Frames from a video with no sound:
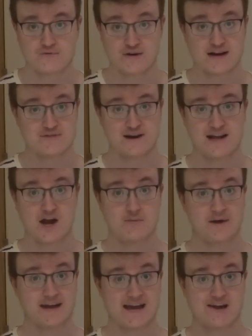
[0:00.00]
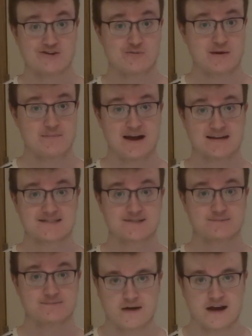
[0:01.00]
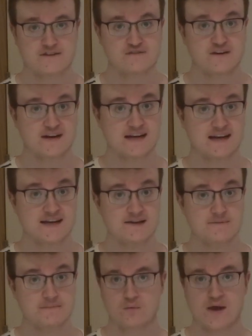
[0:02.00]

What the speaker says: really, really hope I get her in my packs. And finally, we